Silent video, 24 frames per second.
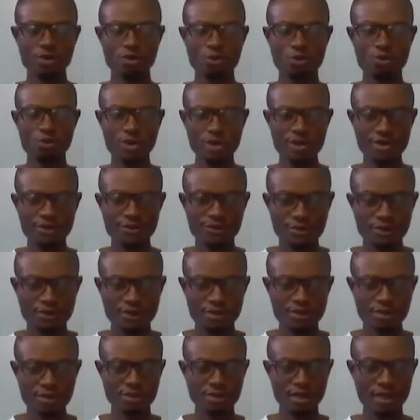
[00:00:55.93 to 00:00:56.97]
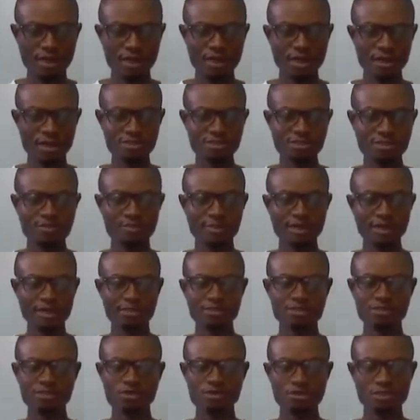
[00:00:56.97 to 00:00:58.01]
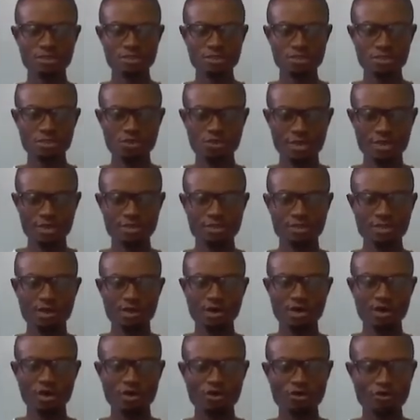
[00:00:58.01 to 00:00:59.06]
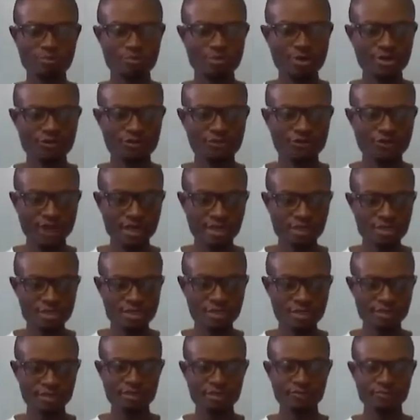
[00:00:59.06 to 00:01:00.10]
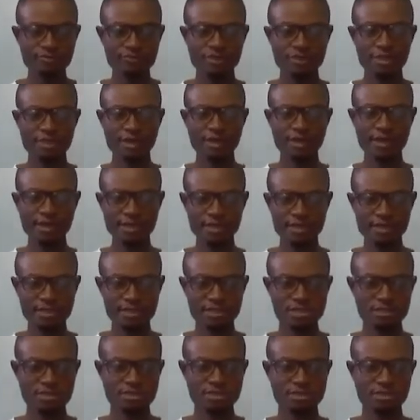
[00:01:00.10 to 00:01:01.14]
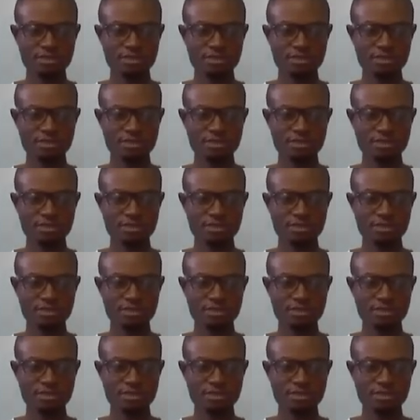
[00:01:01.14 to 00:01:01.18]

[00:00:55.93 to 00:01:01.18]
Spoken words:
With the ultimate consequence of preventing areas